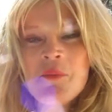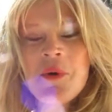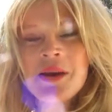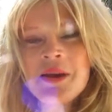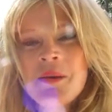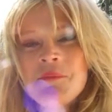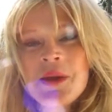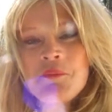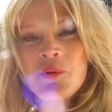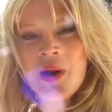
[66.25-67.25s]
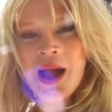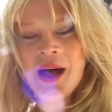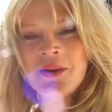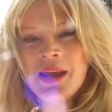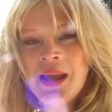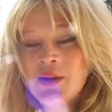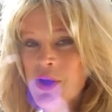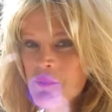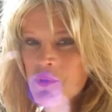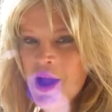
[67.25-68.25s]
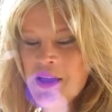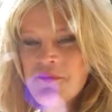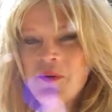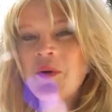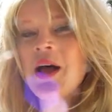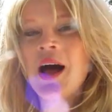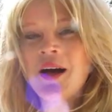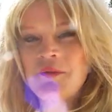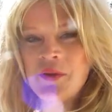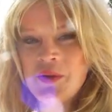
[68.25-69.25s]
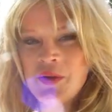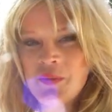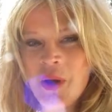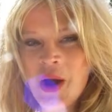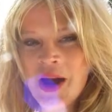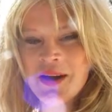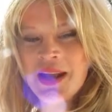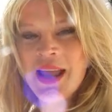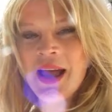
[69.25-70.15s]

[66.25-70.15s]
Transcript: But be proud, not prideful, of who you are.